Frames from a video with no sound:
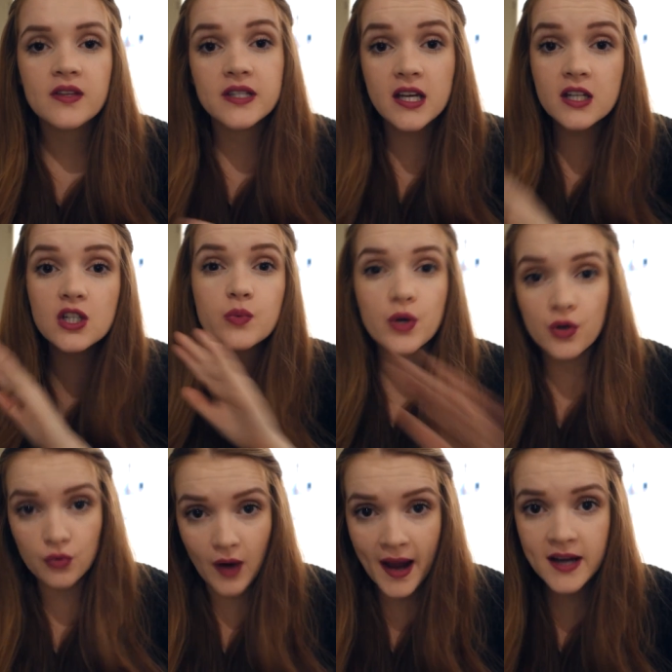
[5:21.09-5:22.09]
The teachers were
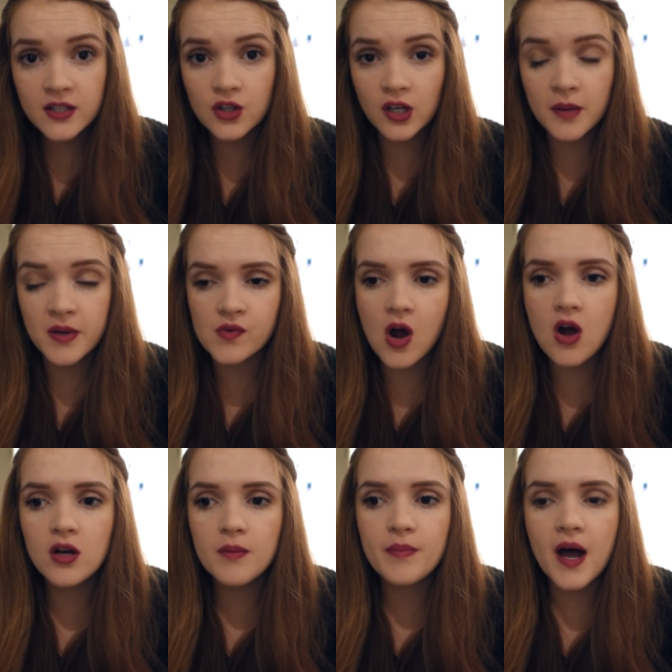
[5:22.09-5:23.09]
great, don't get me
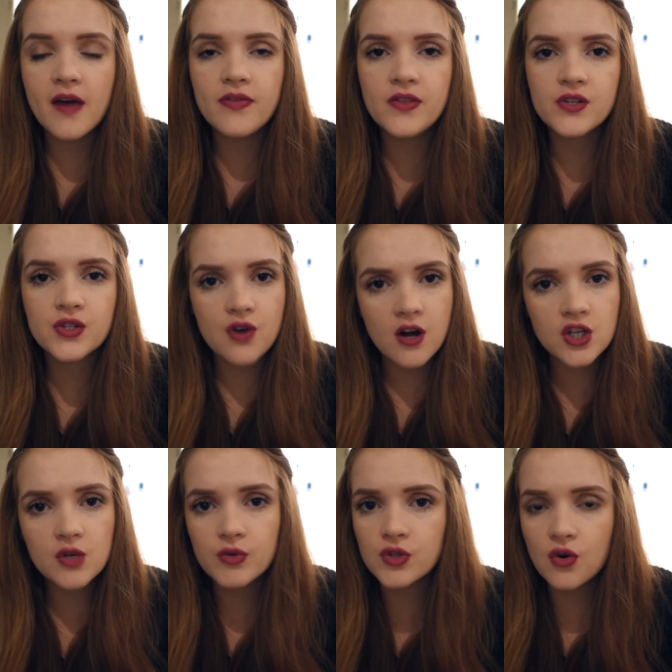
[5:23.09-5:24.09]
wrong, but the
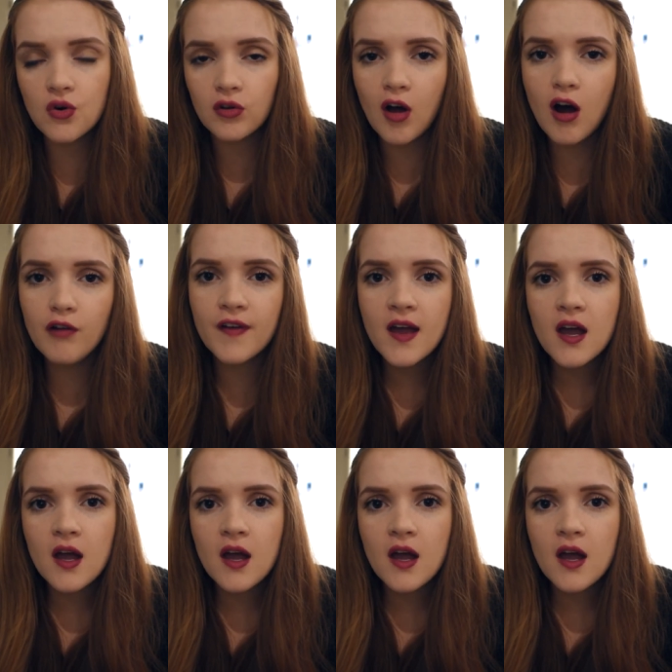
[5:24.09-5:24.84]
structure was all off.